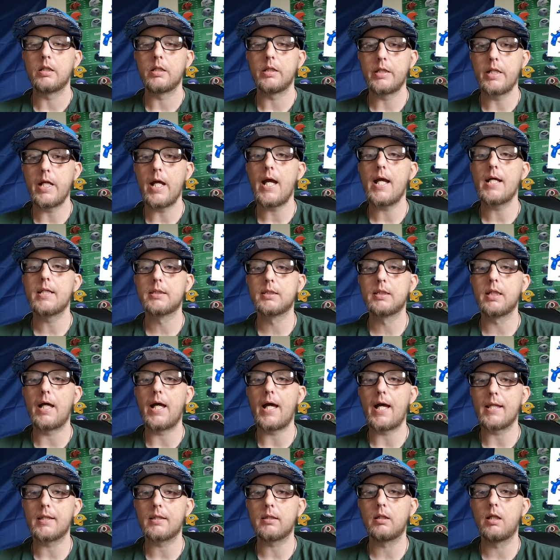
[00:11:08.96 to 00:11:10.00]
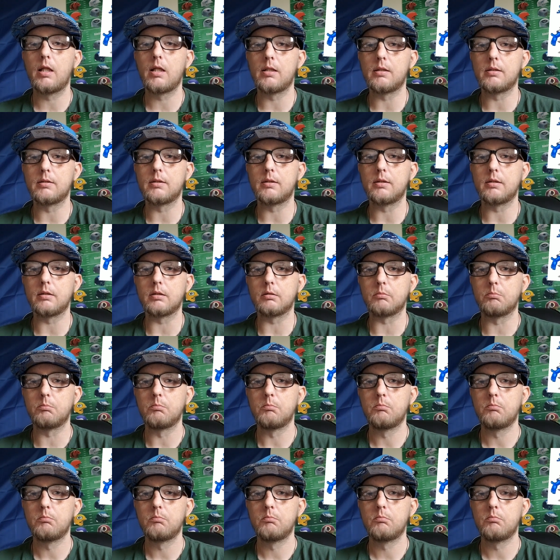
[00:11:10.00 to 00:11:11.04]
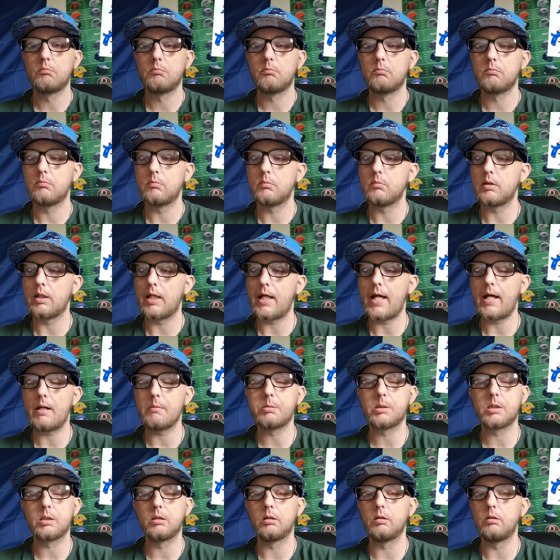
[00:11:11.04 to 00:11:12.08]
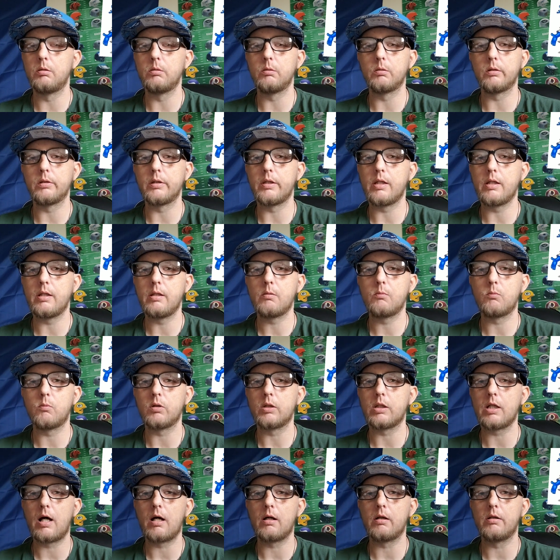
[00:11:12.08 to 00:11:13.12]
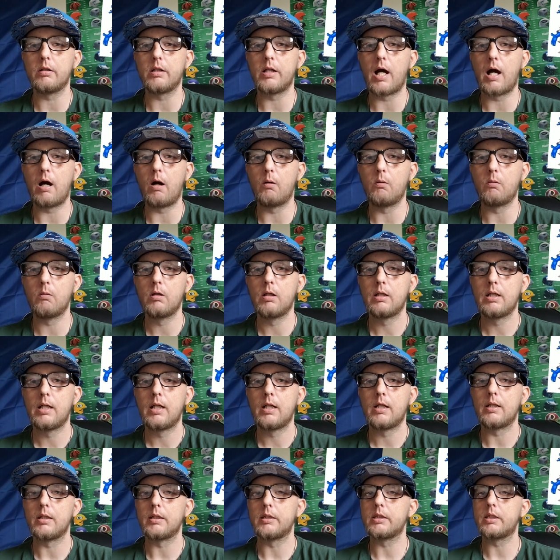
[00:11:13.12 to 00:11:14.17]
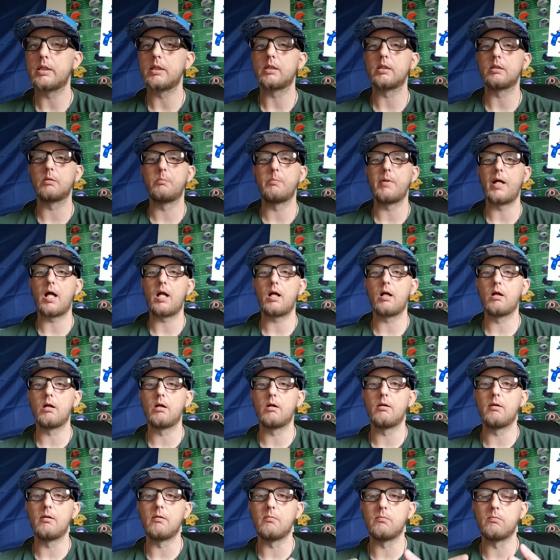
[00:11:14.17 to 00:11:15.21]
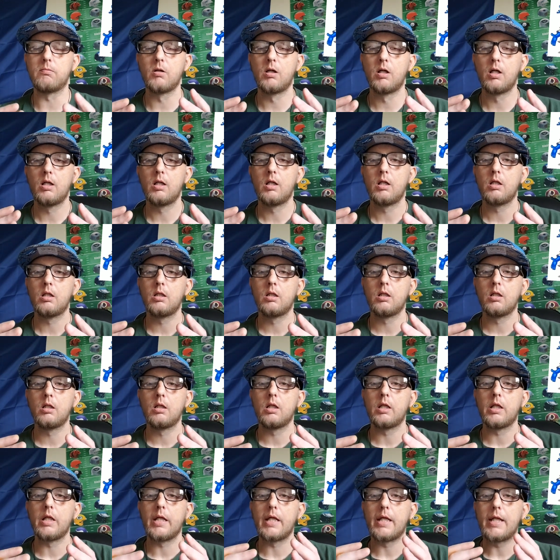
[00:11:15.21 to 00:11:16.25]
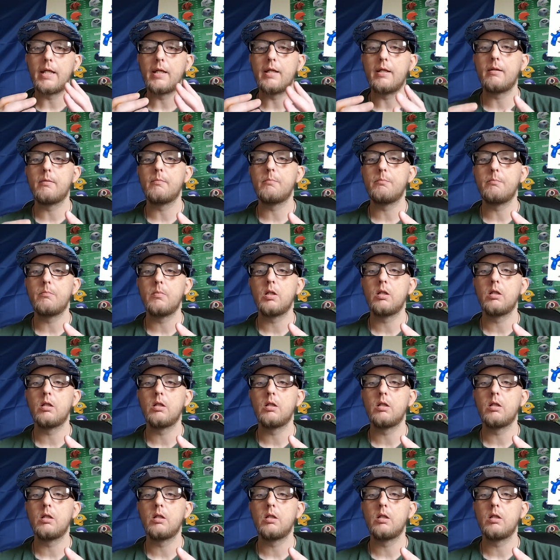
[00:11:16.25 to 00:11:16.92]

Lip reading: has the athleticism, absolutely, without a doubt. It's just a matter of him